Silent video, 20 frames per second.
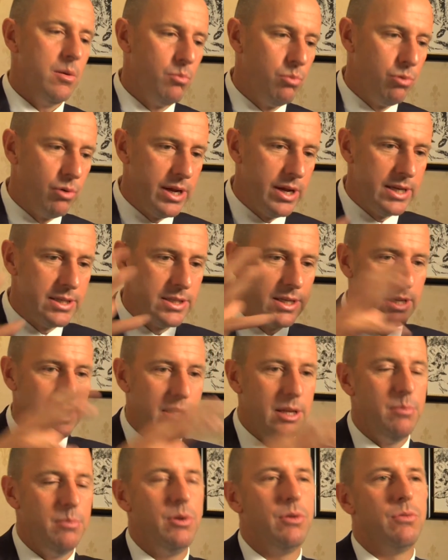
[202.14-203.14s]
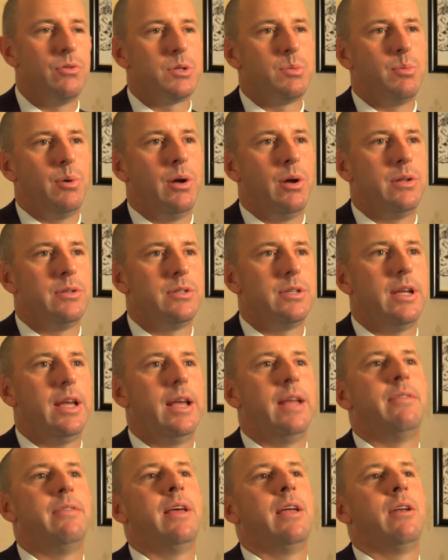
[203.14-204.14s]
brings in the immune response,
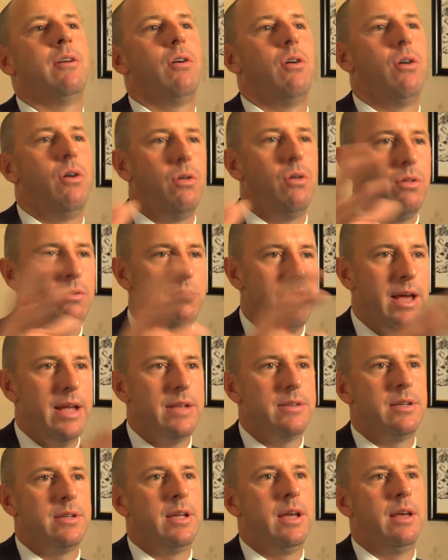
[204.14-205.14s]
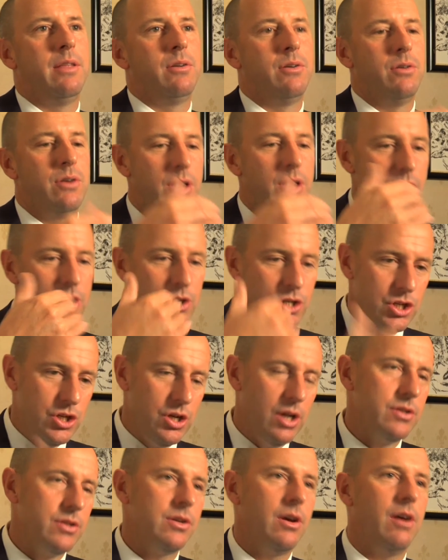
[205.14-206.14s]
and then all of that together
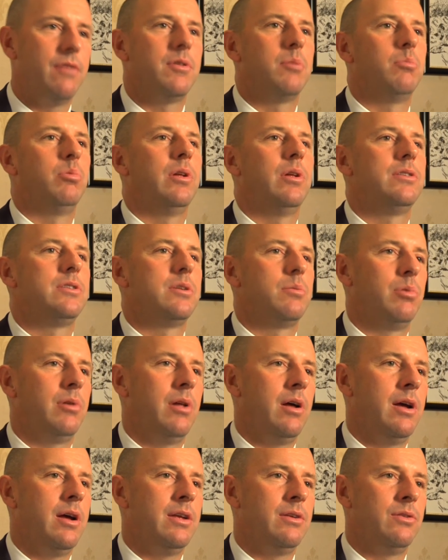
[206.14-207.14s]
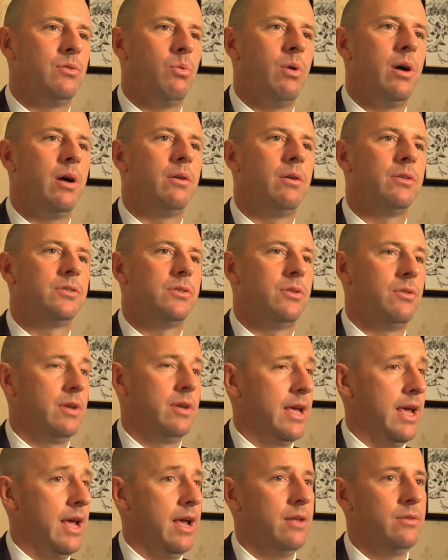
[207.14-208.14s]
shuts off the blood supply as well. So the
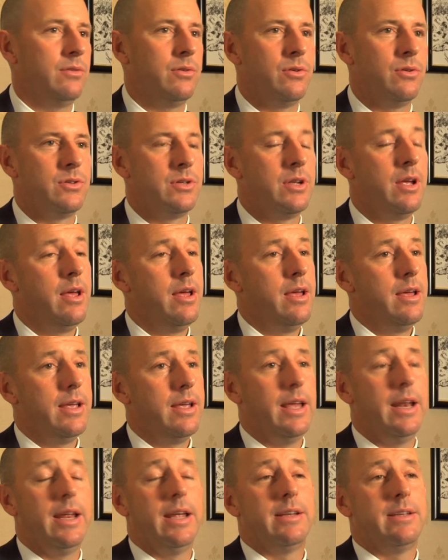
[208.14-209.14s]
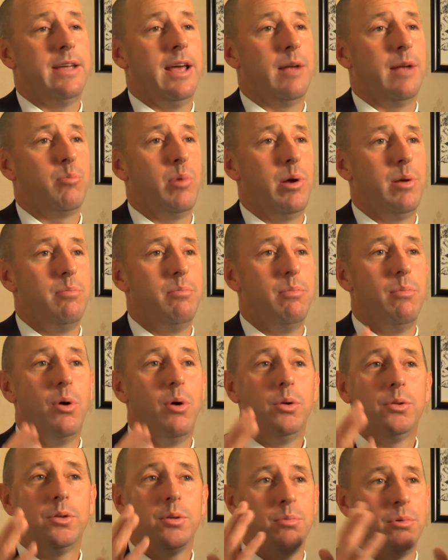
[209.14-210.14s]
cancer's getting attacked by
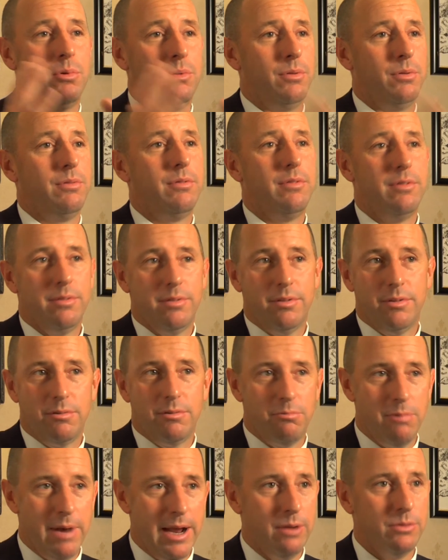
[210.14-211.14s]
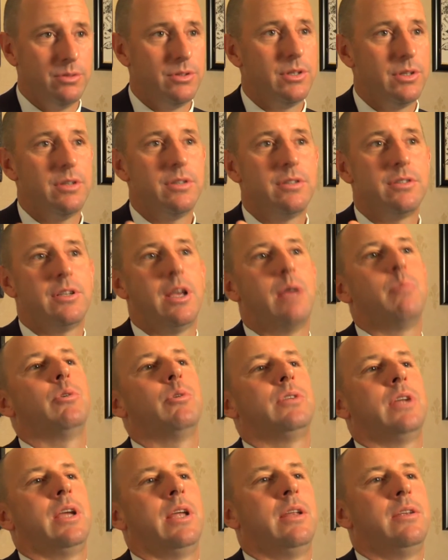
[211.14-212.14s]
multiple routes
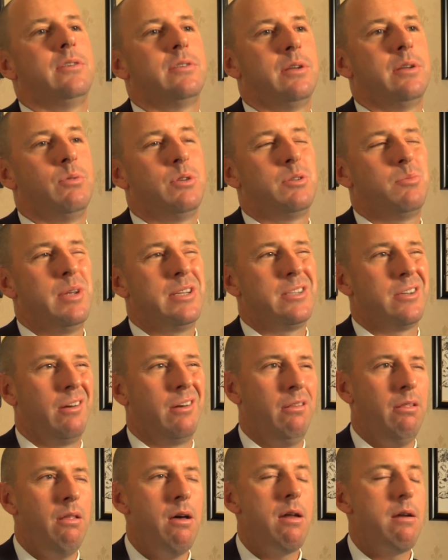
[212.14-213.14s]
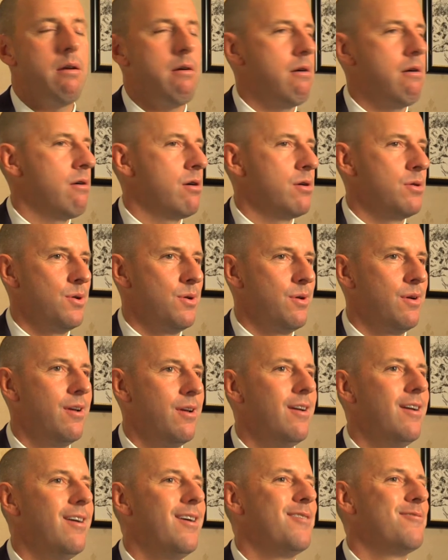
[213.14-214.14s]
simultaneously, which makes it a lot harder
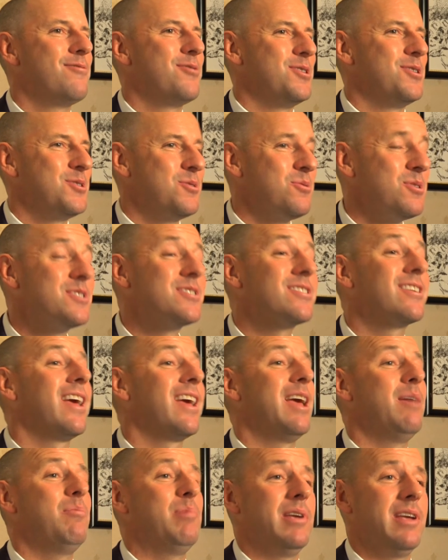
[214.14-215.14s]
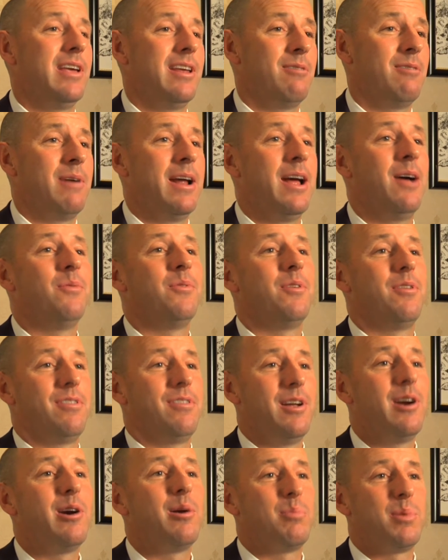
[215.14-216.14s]
for it to escape and get around the
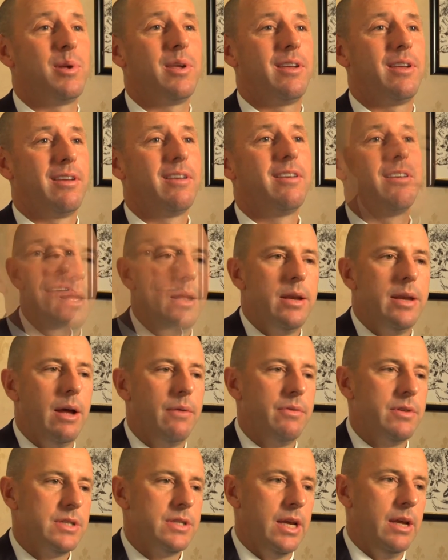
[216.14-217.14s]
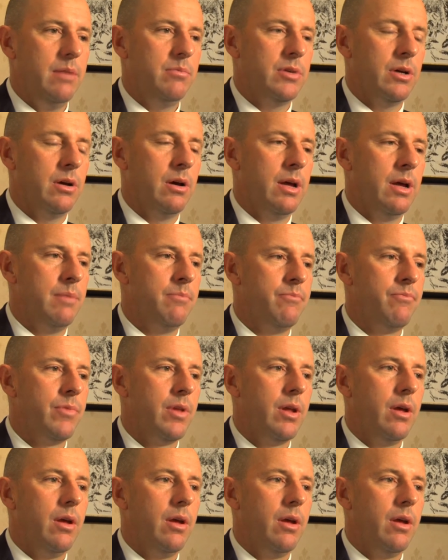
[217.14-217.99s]
therapy. Now, at the same time,